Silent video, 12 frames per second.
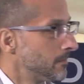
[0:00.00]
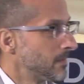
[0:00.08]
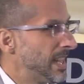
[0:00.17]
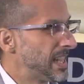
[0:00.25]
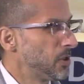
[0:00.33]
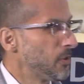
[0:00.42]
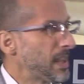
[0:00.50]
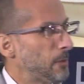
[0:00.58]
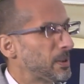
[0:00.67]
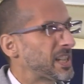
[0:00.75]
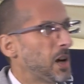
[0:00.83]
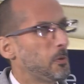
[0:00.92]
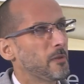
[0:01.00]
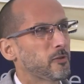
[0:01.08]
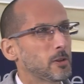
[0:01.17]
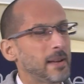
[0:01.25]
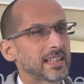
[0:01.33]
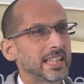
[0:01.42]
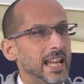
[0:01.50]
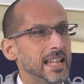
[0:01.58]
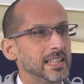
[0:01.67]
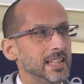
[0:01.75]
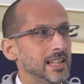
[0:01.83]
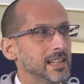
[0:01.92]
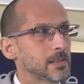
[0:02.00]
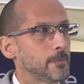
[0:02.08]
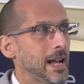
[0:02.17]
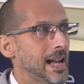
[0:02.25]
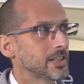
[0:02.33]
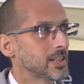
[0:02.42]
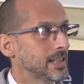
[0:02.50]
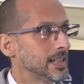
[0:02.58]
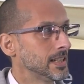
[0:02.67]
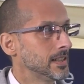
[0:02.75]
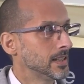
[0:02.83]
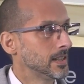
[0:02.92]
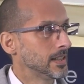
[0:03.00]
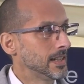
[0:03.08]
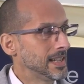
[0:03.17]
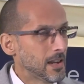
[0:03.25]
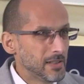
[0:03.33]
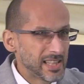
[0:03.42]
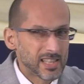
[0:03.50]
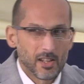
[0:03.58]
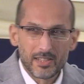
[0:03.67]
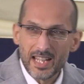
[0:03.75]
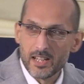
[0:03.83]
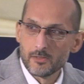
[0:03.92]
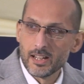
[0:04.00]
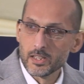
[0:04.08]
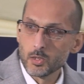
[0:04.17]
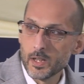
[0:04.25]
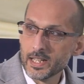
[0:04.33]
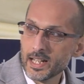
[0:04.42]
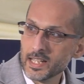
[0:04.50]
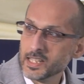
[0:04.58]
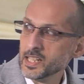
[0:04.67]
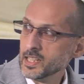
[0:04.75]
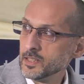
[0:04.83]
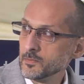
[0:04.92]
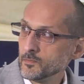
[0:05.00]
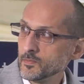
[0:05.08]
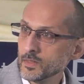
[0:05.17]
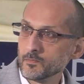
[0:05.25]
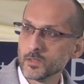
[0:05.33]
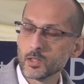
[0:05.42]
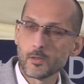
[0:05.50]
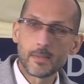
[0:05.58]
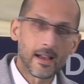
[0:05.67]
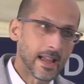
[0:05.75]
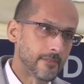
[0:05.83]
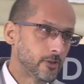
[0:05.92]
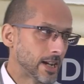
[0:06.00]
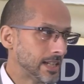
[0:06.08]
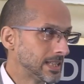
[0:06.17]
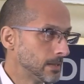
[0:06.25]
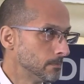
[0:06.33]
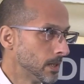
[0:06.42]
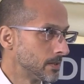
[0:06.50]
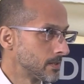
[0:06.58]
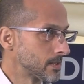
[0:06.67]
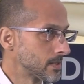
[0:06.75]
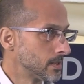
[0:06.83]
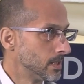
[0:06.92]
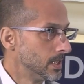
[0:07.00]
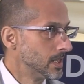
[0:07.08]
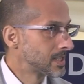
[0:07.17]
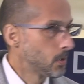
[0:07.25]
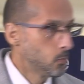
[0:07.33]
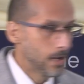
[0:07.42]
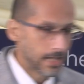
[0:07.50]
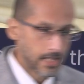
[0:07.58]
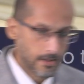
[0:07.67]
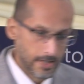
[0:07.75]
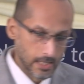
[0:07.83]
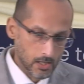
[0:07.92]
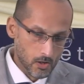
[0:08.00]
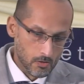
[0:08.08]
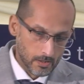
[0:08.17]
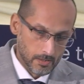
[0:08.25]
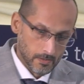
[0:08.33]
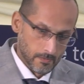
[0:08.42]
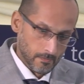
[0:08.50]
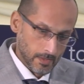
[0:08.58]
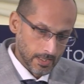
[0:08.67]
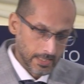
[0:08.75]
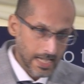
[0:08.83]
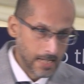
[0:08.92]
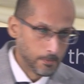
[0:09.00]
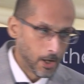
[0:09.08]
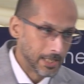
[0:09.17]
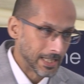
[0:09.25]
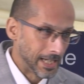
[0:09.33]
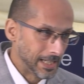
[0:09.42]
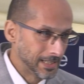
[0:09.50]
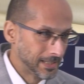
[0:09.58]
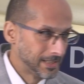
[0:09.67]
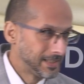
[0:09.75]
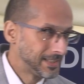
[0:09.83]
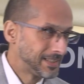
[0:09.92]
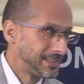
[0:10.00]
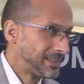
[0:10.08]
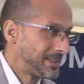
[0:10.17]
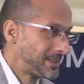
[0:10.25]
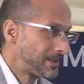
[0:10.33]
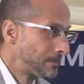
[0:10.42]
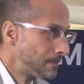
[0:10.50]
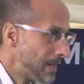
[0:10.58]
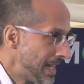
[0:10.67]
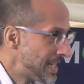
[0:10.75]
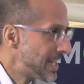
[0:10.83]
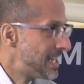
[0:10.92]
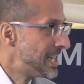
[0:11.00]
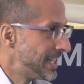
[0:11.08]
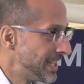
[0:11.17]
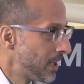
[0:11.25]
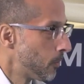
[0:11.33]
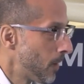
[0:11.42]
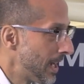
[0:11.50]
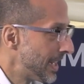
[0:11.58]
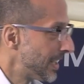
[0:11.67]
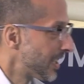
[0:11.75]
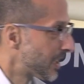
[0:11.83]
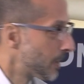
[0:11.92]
He thought that would go on for about 10 years, but actually it only slowed down around 2018 to about every 18 months. So we're going along day by day in a linear way, and